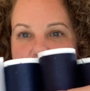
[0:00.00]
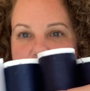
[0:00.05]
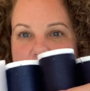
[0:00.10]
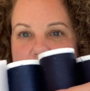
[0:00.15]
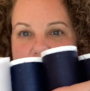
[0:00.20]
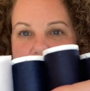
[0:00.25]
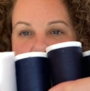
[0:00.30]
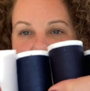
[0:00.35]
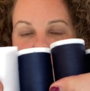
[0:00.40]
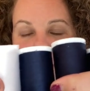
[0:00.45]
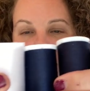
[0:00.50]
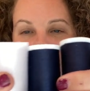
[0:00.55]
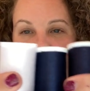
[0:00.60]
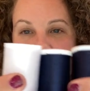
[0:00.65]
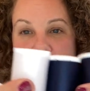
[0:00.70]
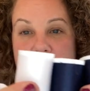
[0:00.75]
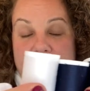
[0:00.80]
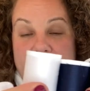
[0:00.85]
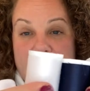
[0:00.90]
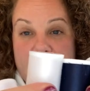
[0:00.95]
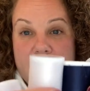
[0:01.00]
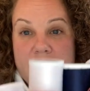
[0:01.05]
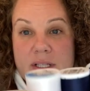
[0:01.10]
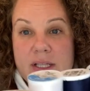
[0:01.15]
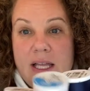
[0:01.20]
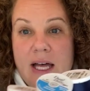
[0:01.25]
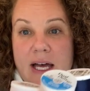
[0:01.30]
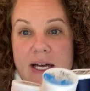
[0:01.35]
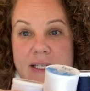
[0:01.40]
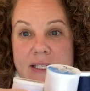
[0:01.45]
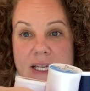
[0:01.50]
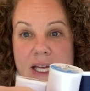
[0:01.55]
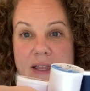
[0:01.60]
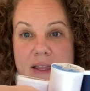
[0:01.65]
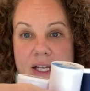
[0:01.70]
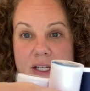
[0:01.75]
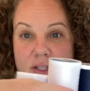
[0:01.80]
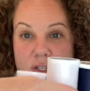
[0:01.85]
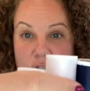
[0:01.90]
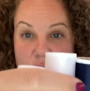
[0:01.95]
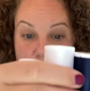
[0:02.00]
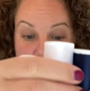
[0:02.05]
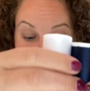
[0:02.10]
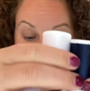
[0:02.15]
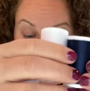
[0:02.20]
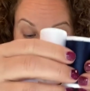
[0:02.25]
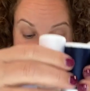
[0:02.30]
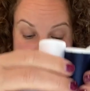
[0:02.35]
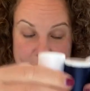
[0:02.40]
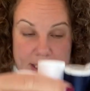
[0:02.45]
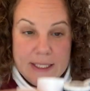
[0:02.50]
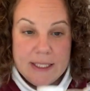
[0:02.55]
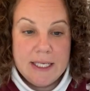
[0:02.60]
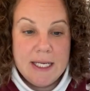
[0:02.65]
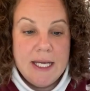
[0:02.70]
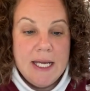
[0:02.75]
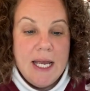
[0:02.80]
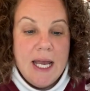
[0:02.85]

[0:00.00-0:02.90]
navy blue because I use a lot, and then 2 white.